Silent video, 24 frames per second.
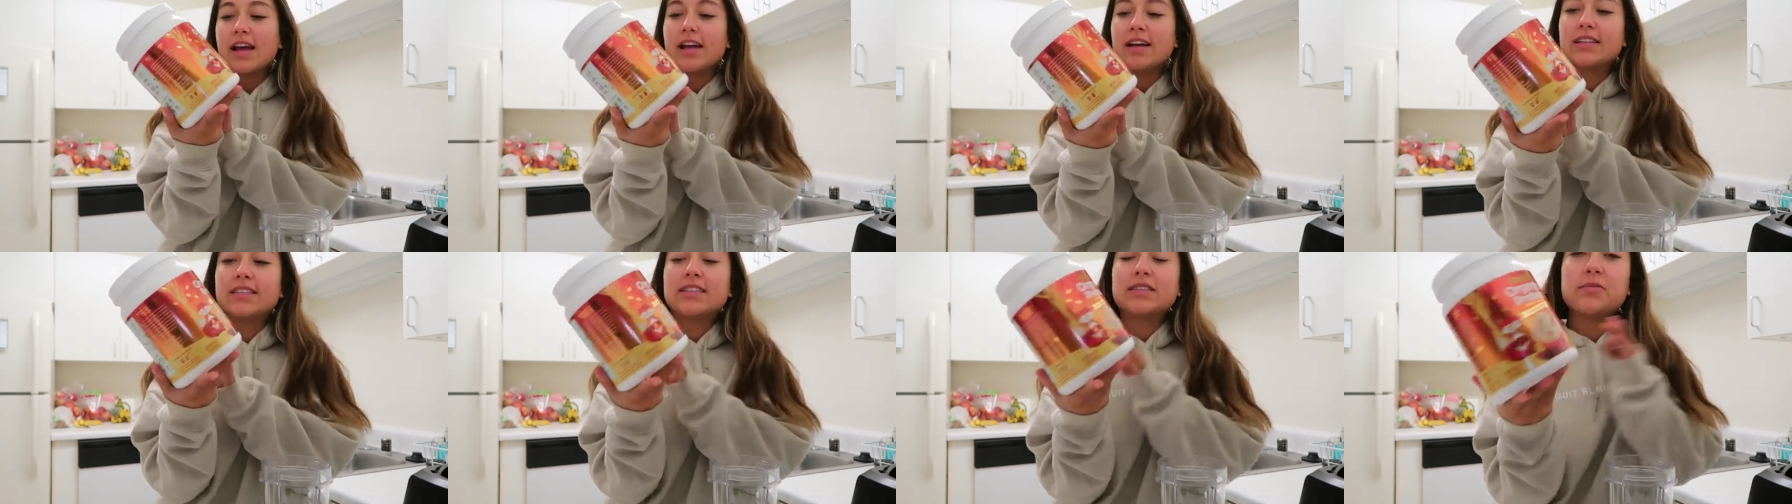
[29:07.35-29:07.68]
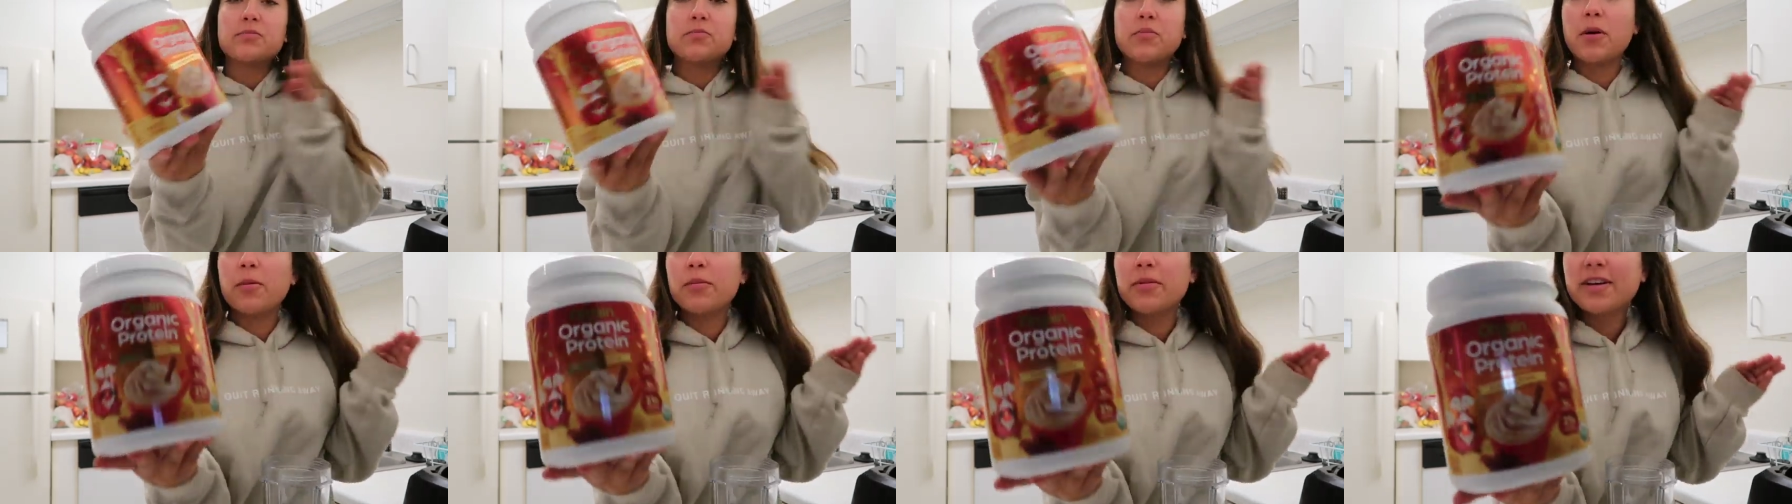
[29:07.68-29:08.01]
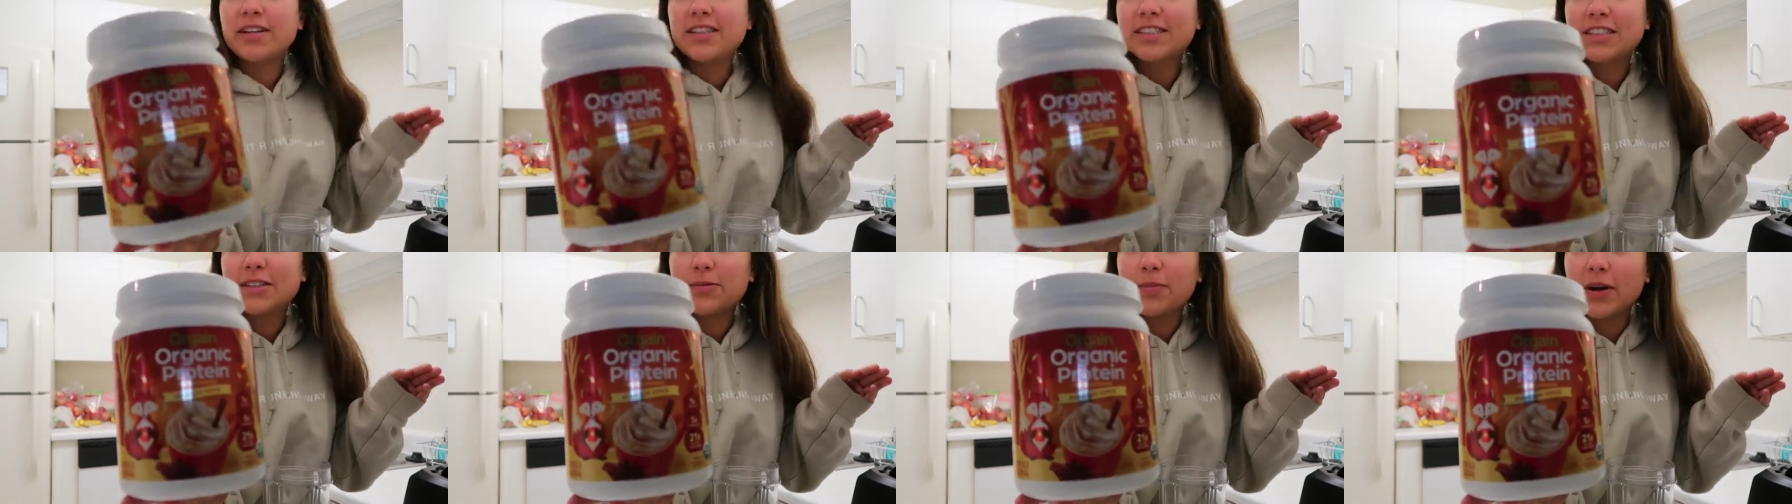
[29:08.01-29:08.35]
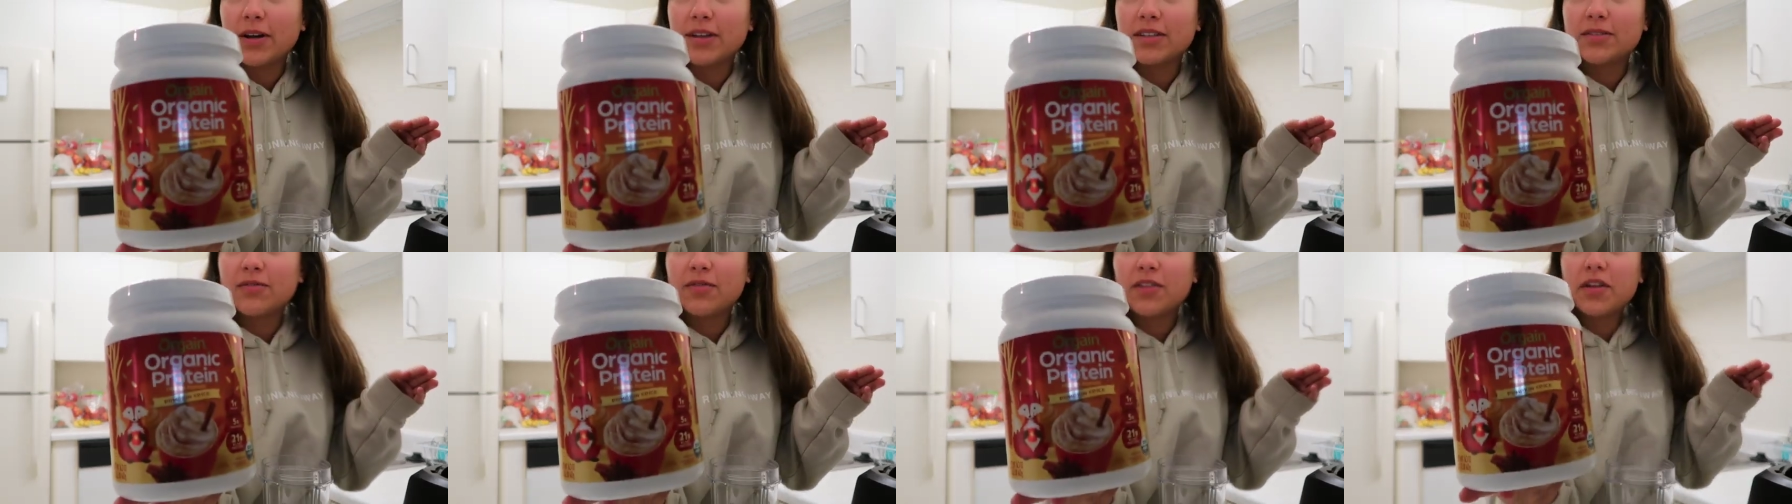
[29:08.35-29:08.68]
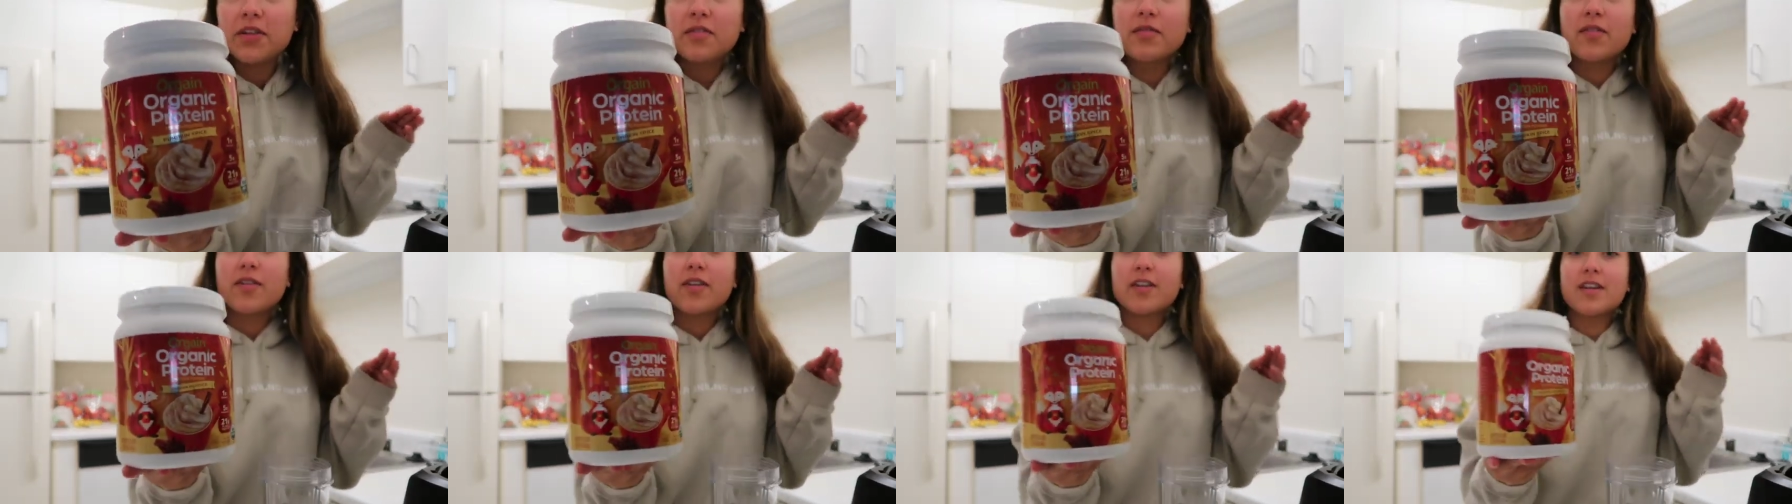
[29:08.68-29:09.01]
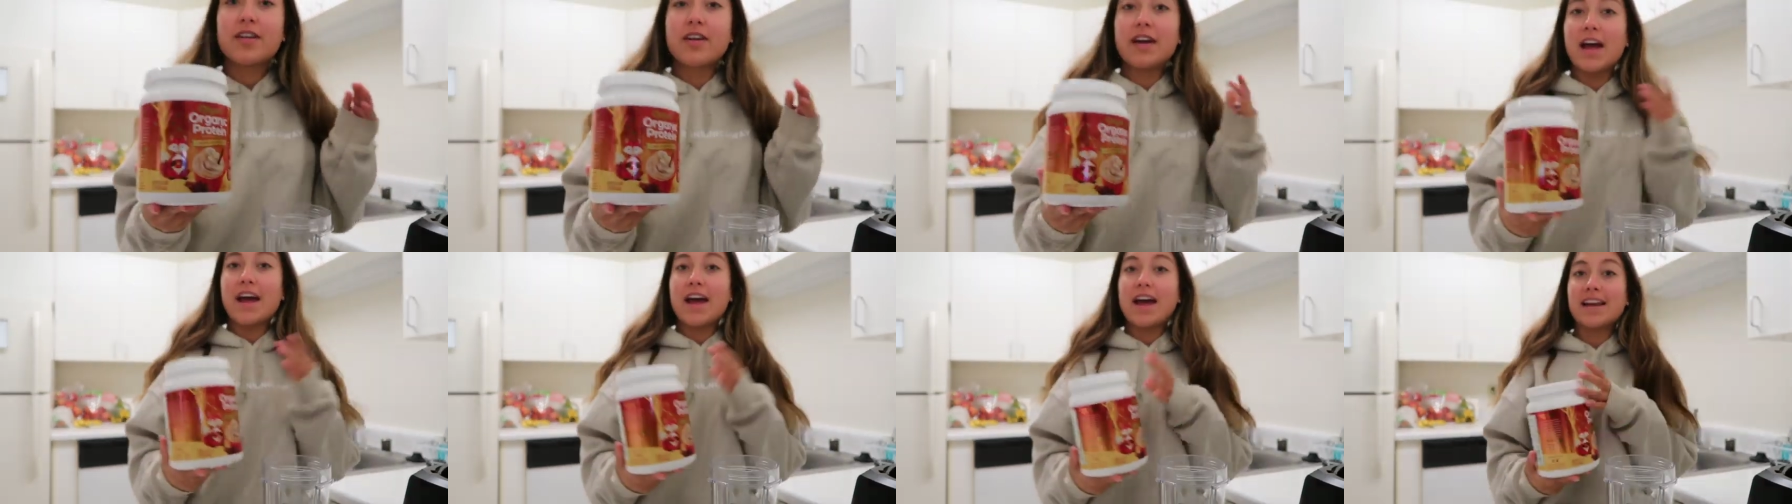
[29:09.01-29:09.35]
It's pumpkin spice
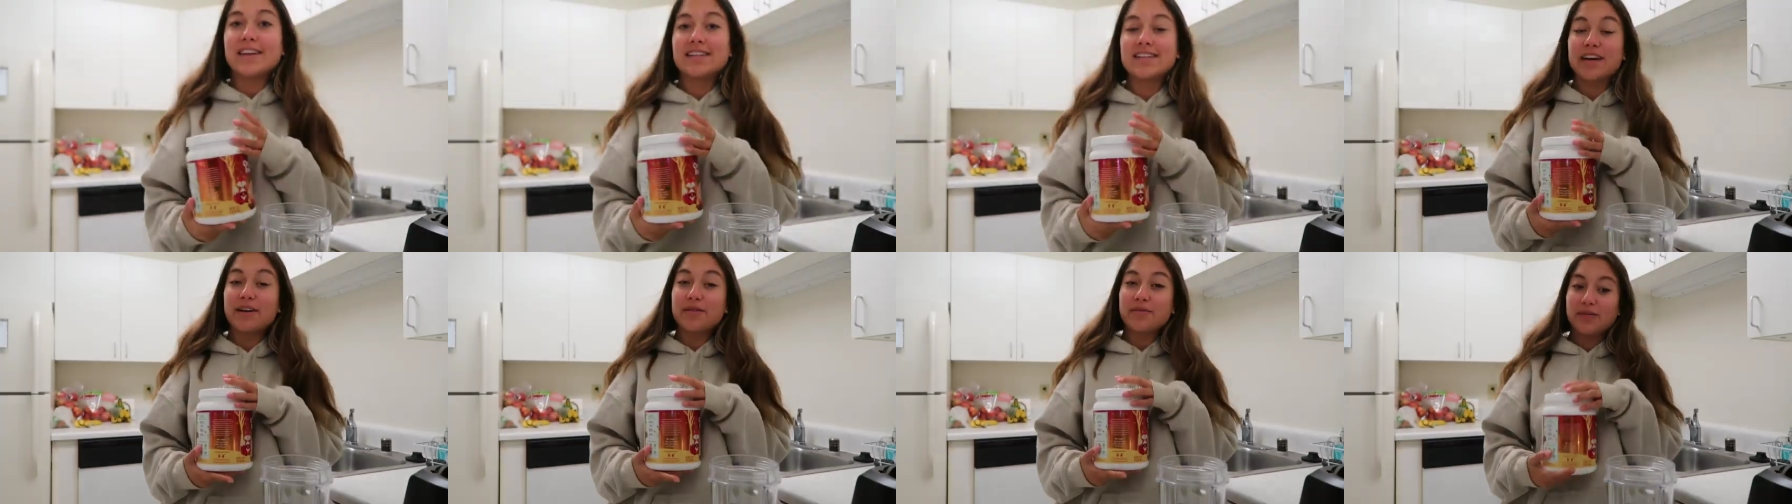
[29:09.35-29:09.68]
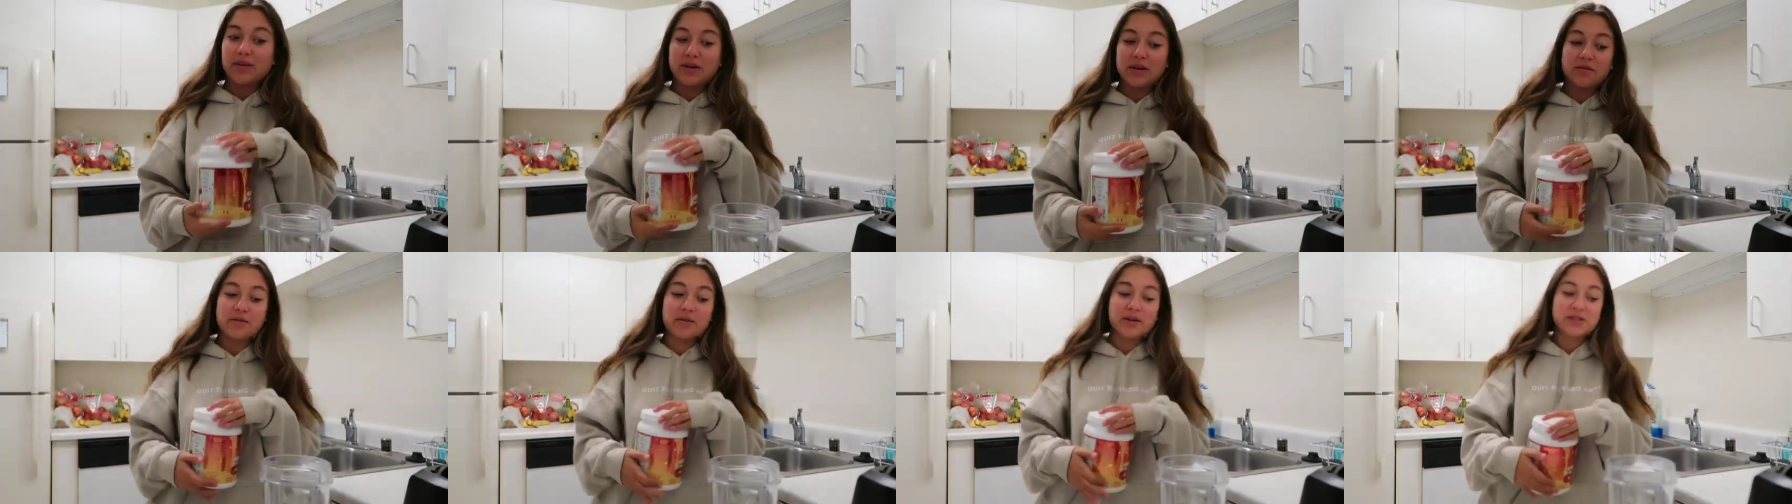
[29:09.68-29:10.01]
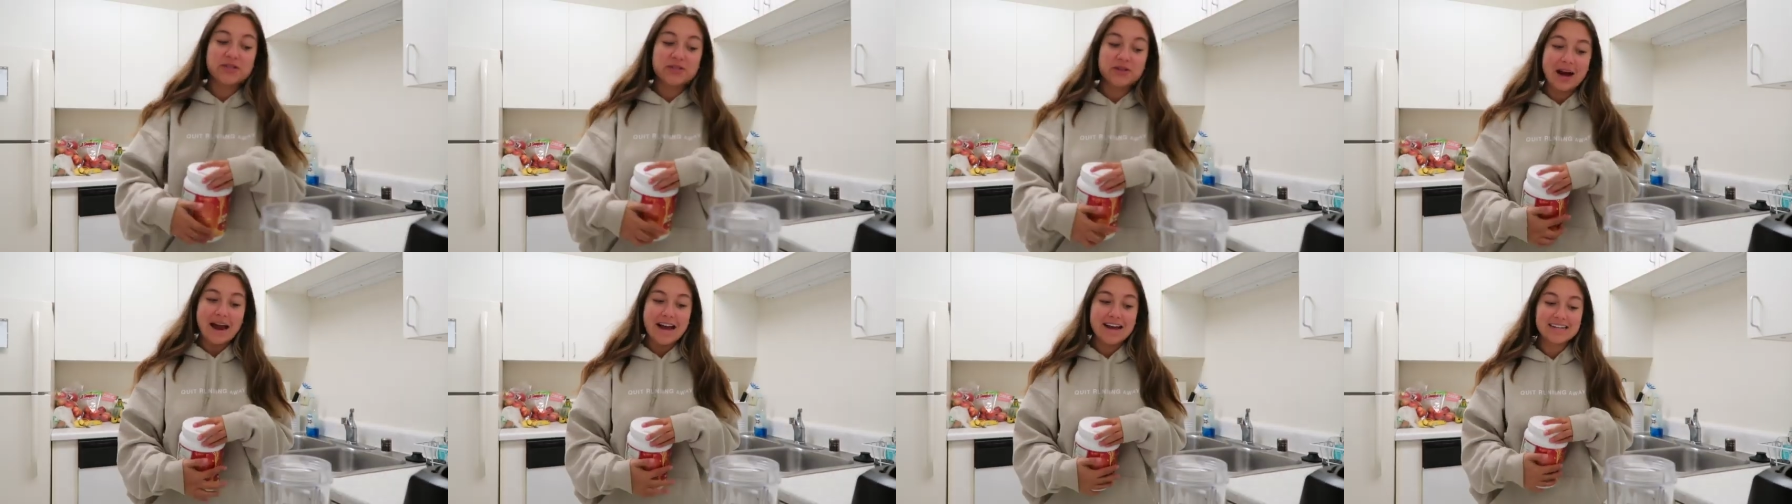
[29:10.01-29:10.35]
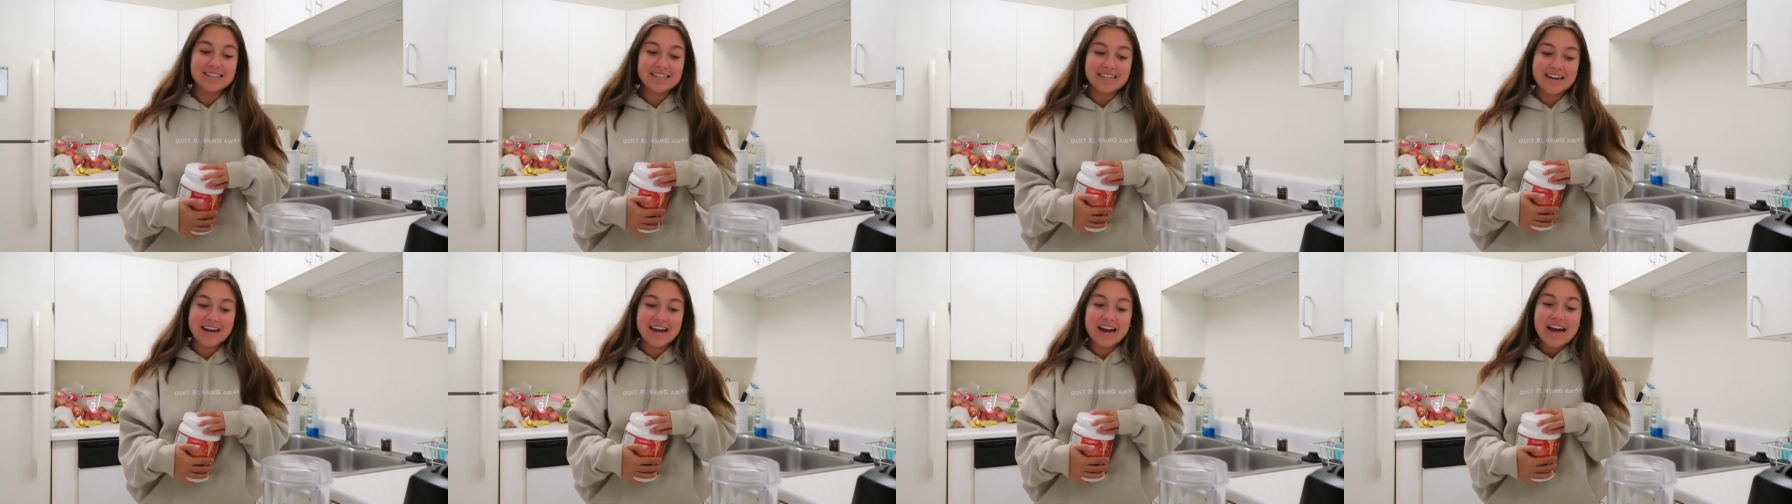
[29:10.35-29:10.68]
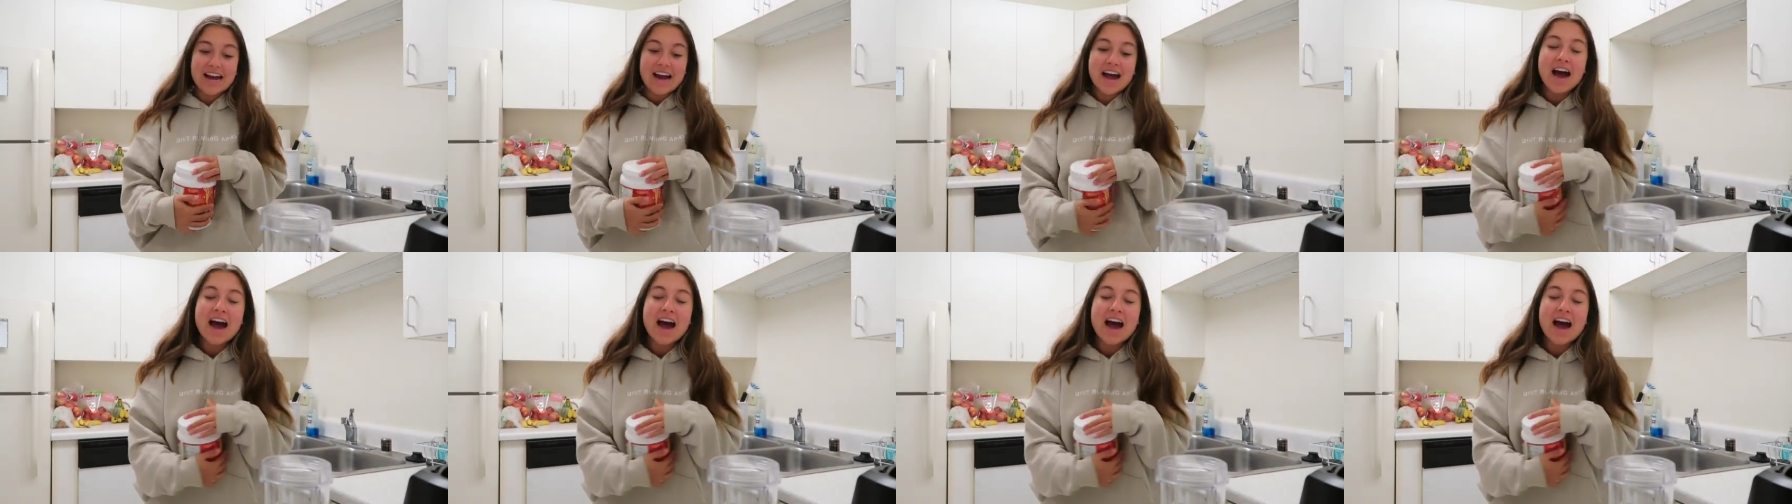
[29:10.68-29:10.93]
flavored and I really want to try it today.